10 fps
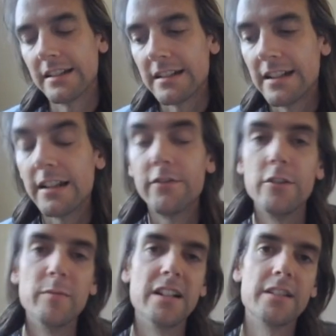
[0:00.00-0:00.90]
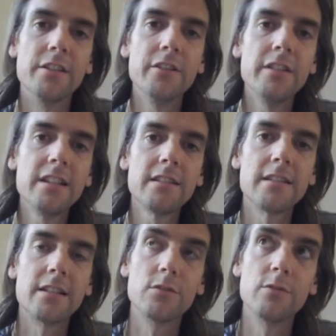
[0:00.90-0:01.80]
Take a few minutes to do this.
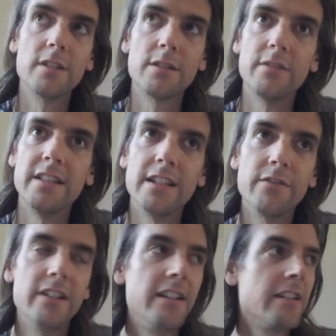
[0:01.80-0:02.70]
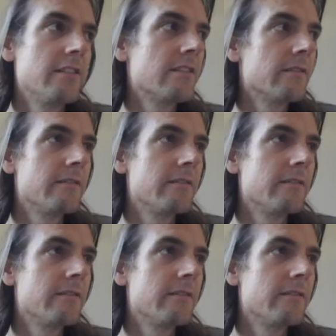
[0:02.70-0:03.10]
As always with these videos,